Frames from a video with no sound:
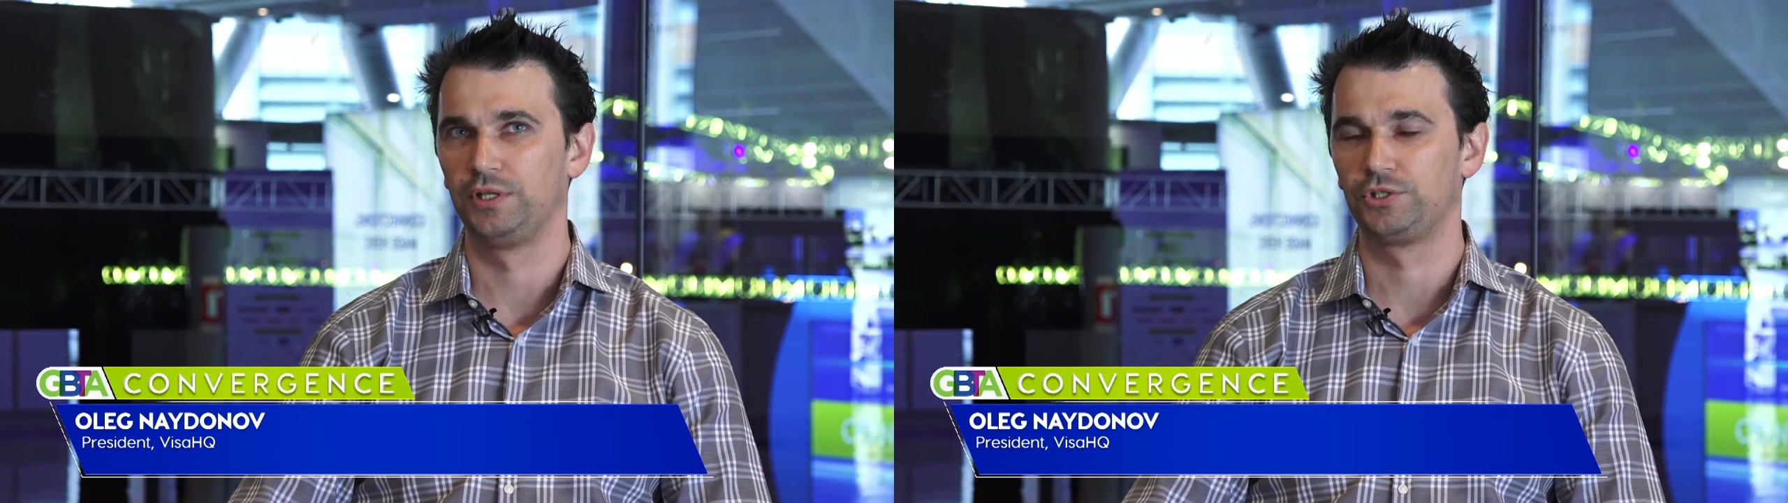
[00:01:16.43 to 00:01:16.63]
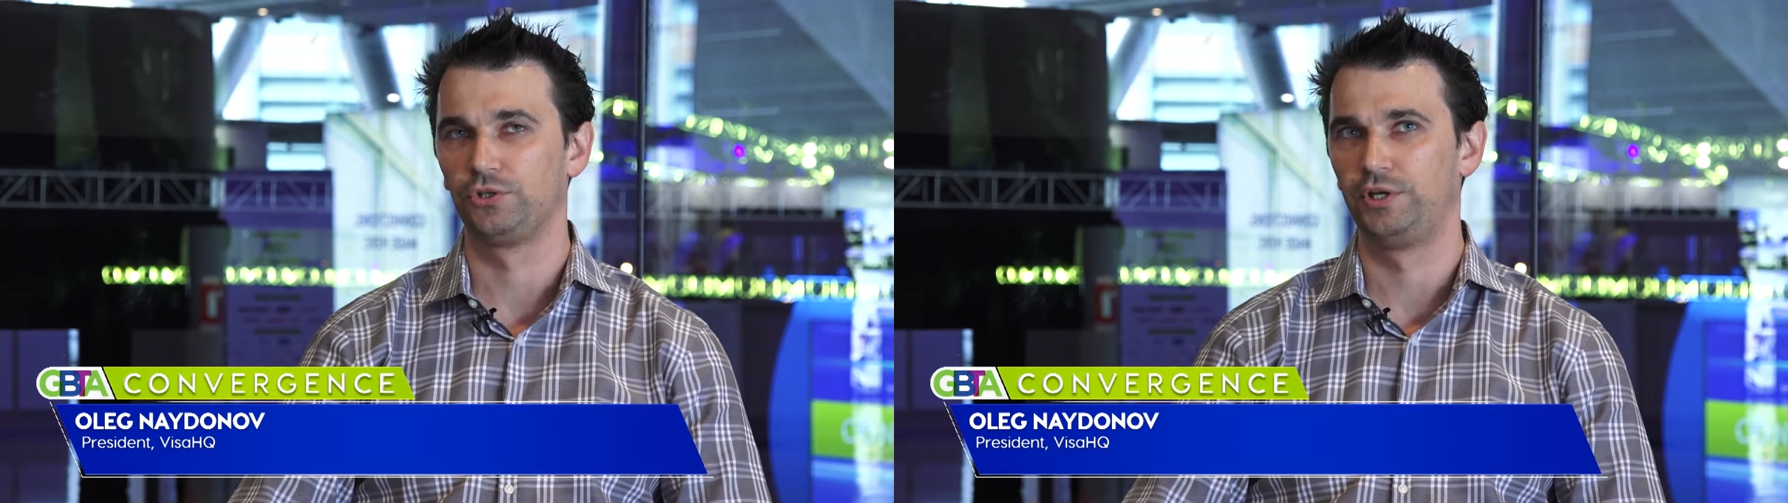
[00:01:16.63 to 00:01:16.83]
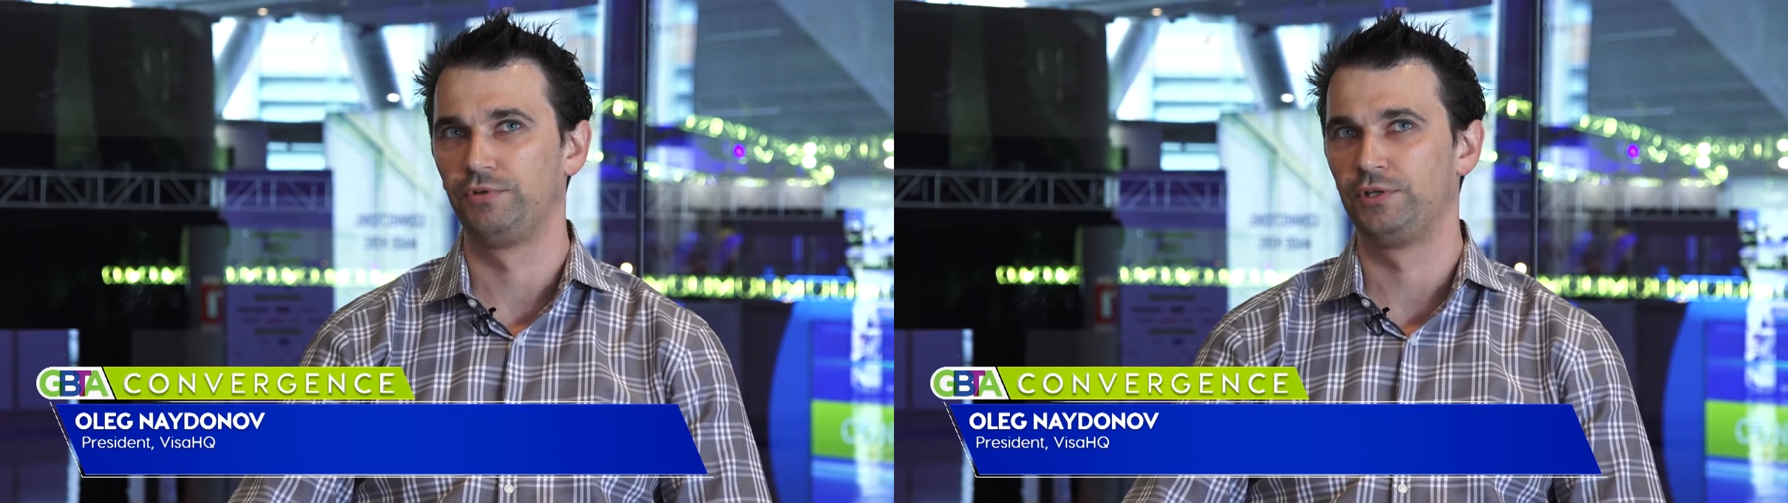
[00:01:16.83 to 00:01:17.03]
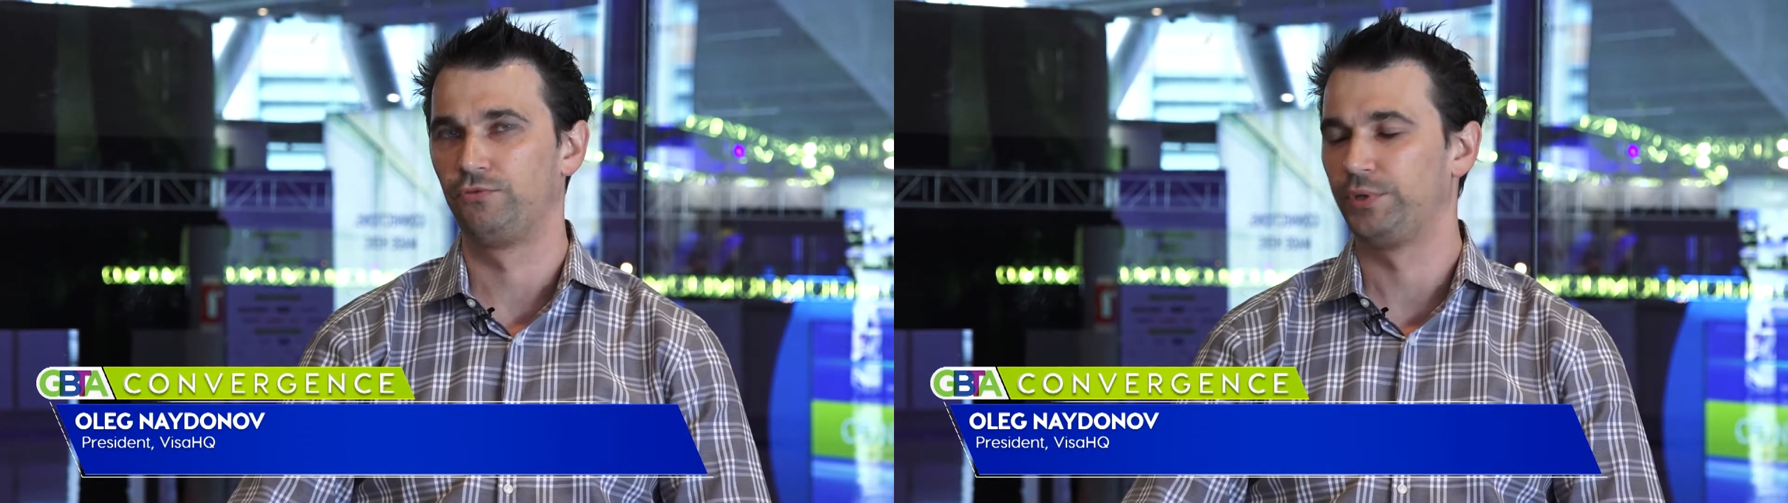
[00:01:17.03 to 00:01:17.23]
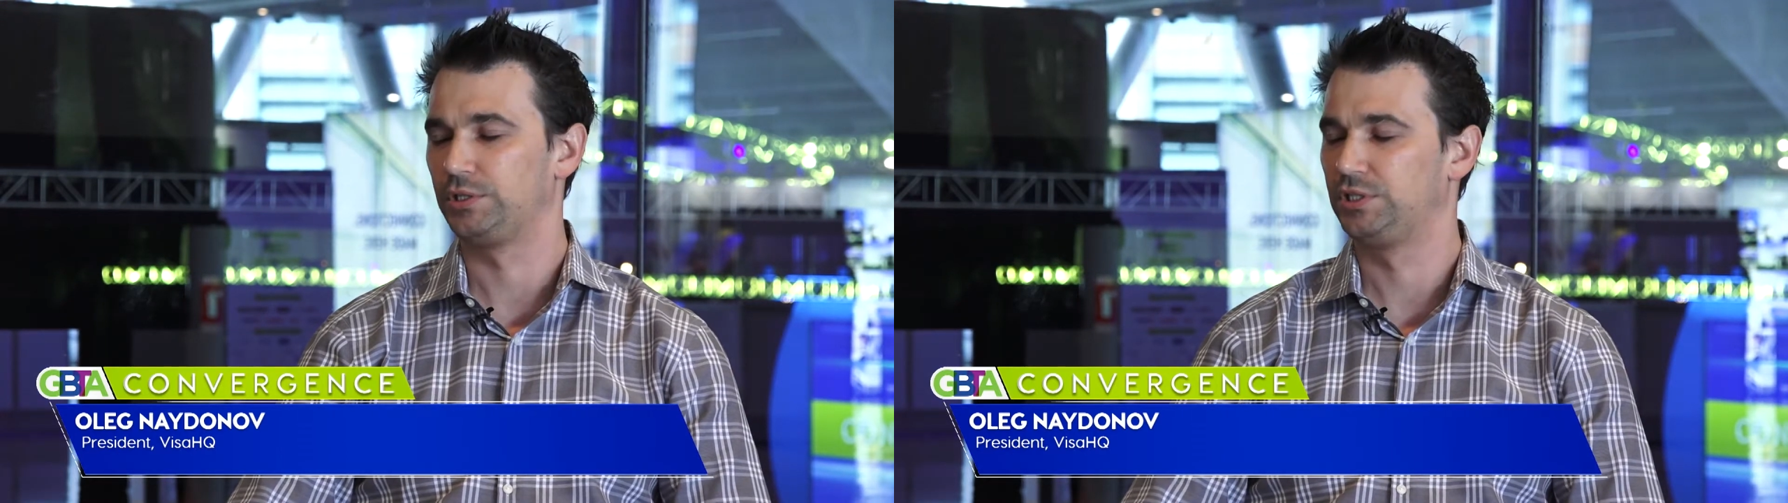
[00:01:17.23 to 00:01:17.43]
So even if
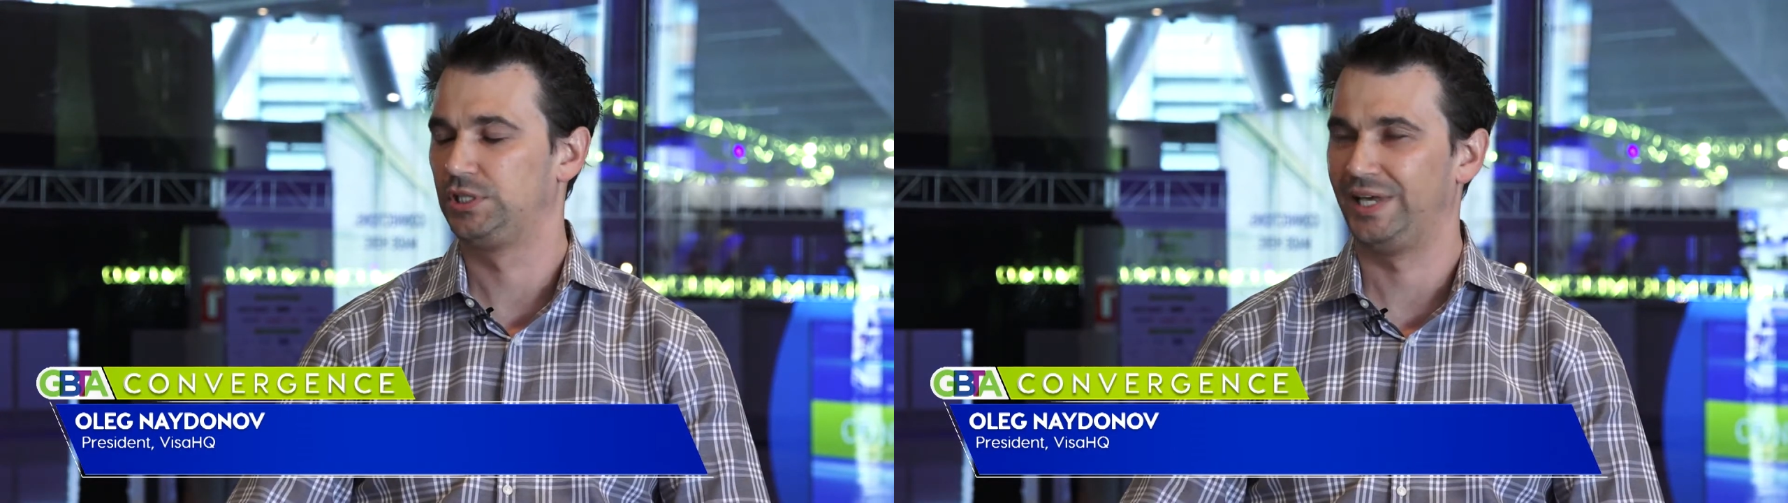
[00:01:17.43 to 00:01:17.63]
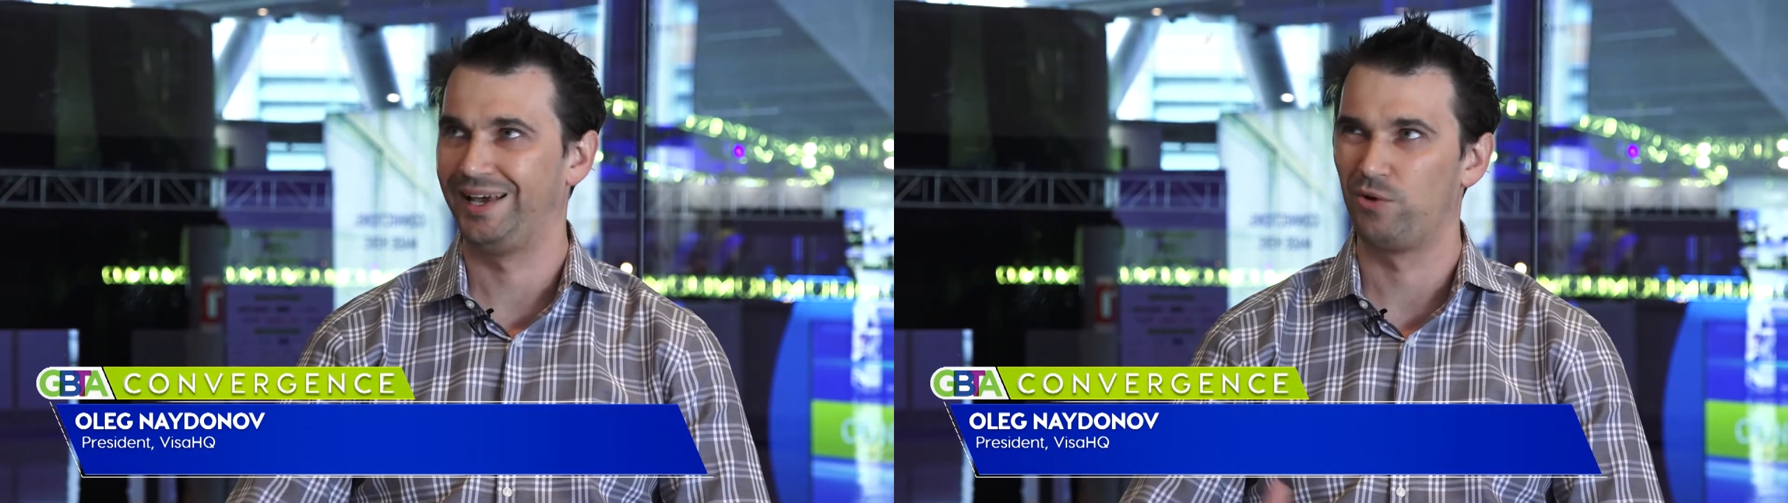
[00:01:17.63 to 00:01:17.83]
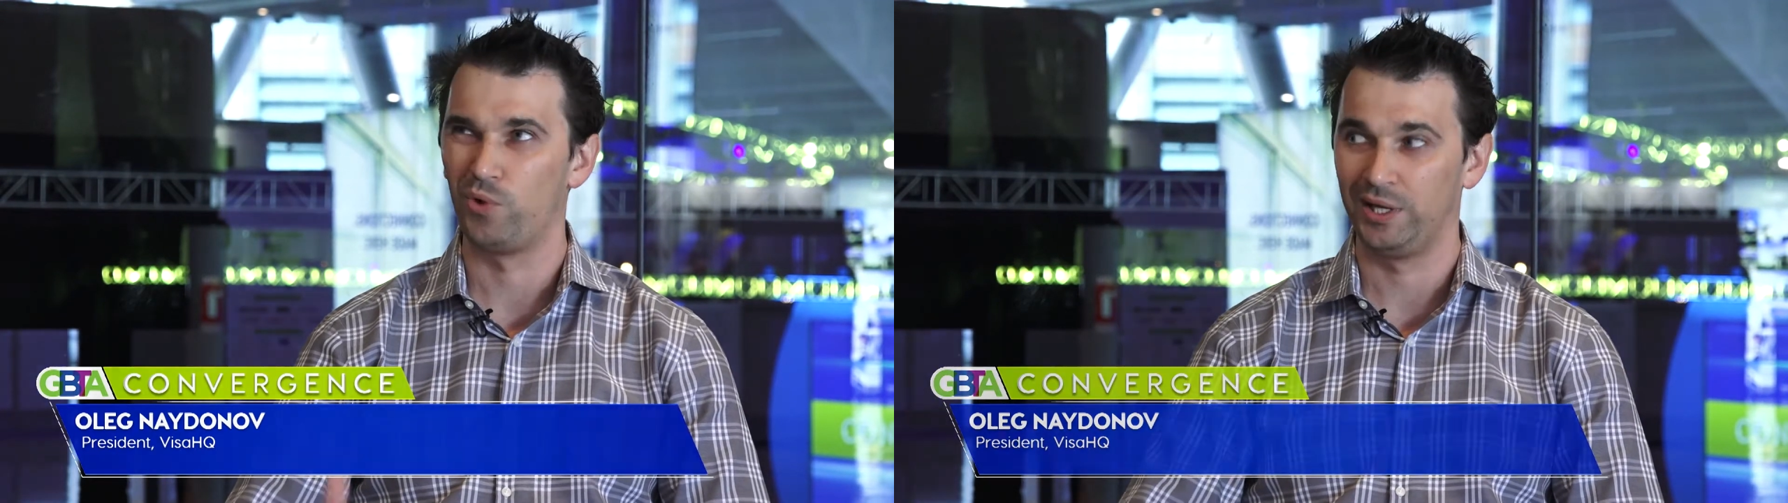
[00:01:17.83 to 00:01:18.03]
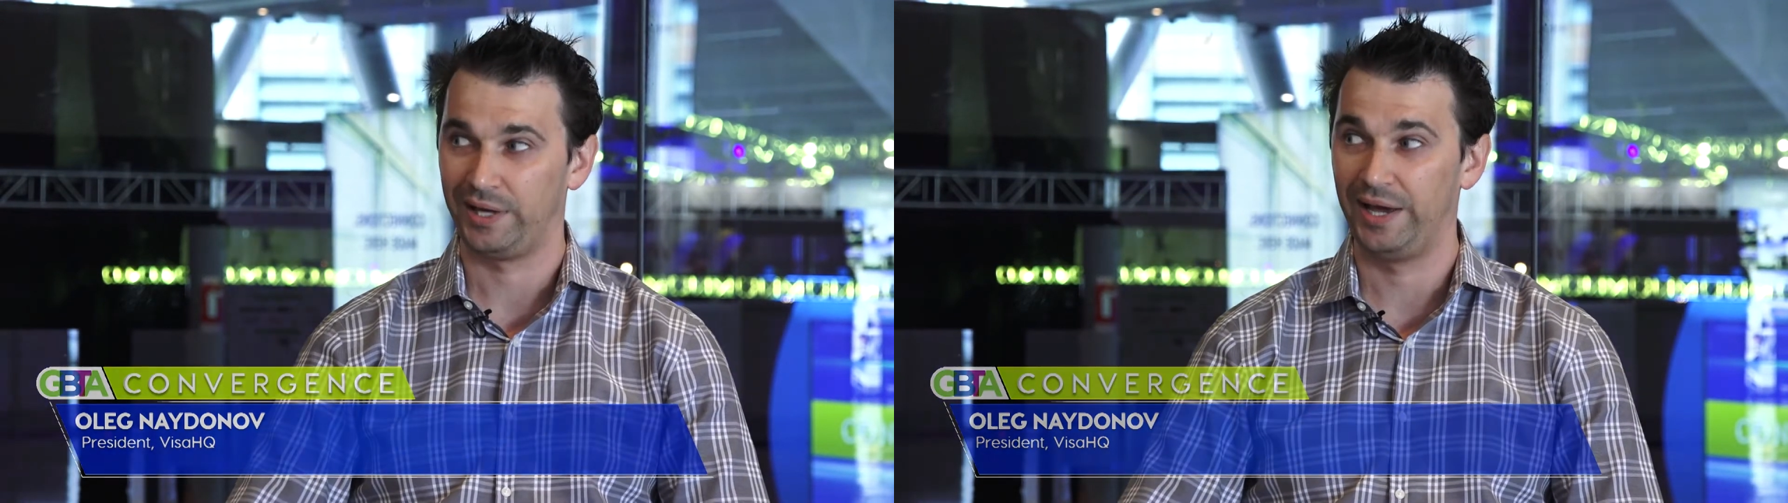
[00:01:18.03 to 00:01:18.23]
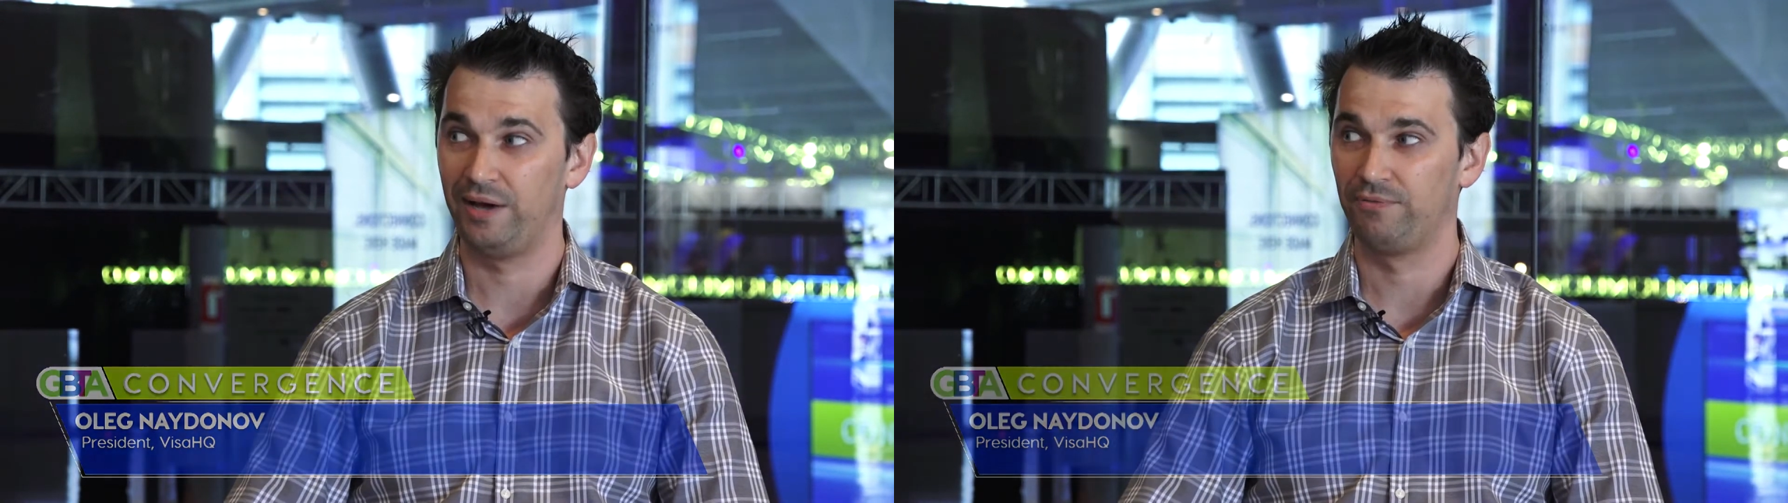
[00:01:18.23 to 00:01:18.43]
we take one
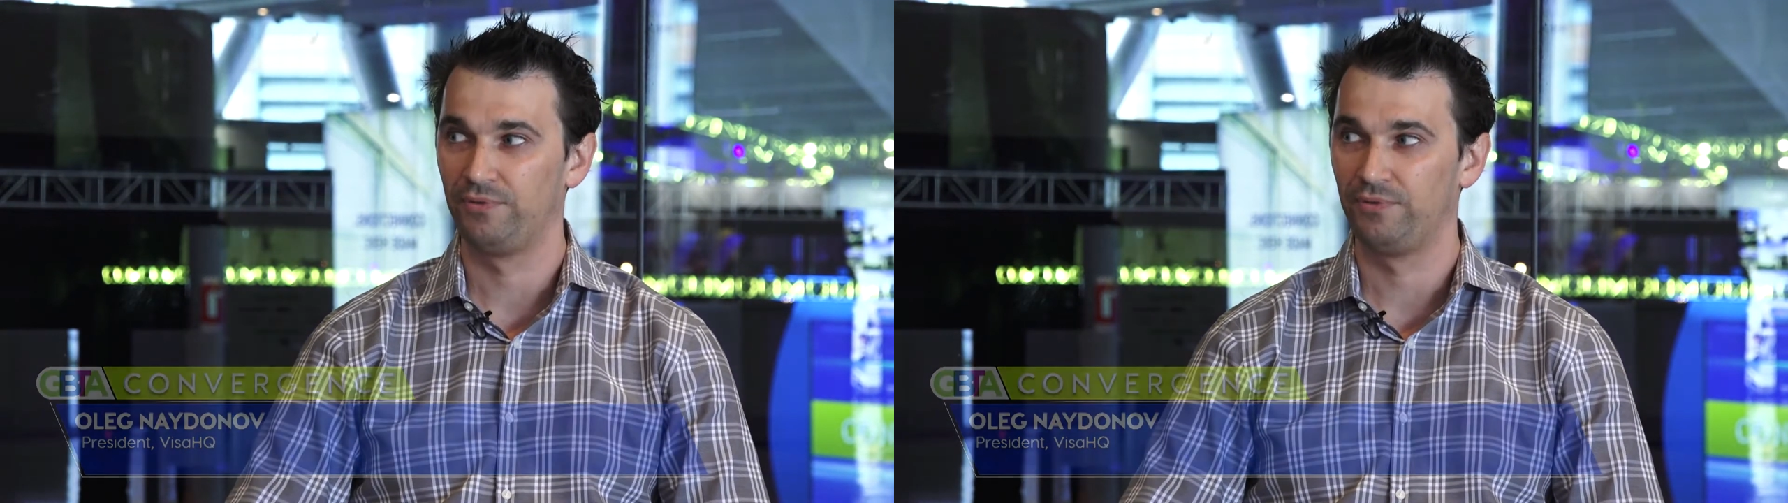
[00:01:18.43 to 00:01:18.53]
half